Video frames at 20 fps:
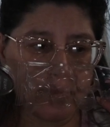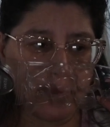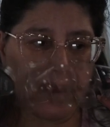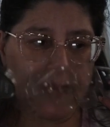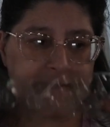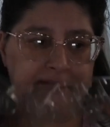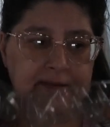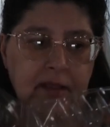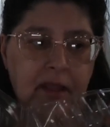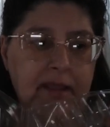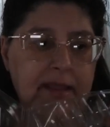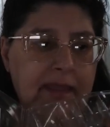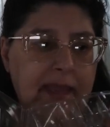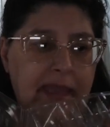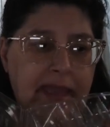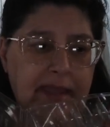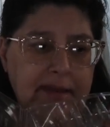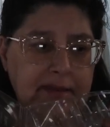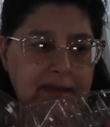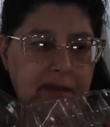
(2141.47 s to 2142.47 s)
It's not
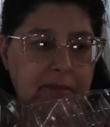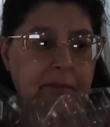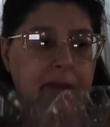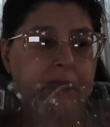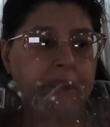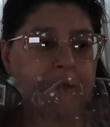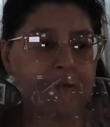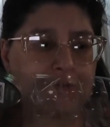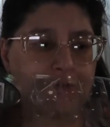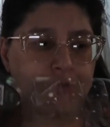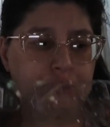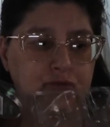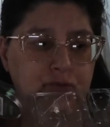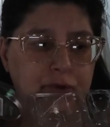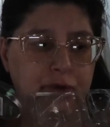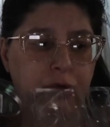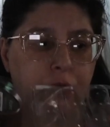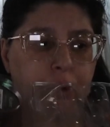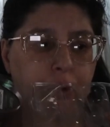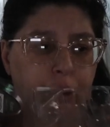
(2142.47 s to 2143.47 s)
candy mint. It's
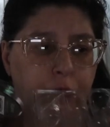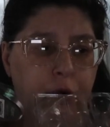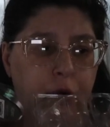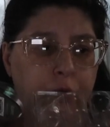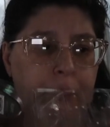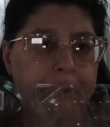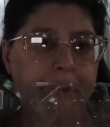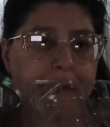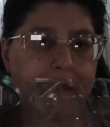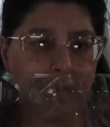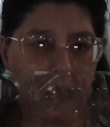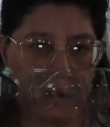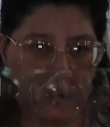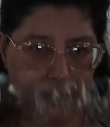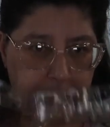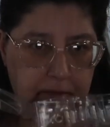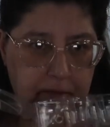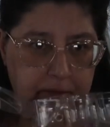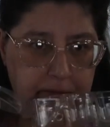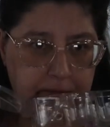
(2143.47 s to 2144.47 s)
real herby
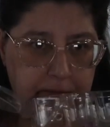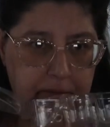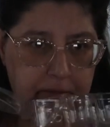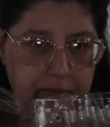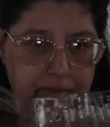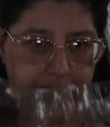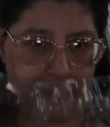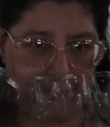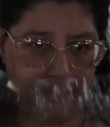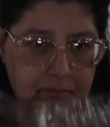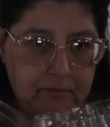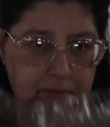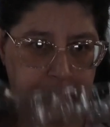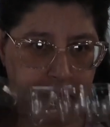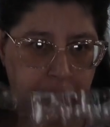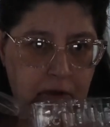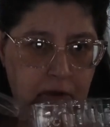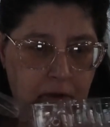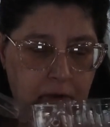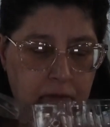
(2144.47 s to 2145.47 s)
from,
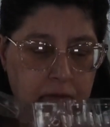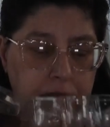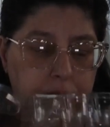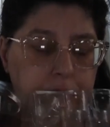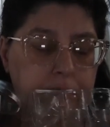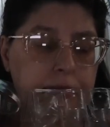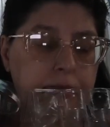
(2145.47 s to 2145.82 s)
you know,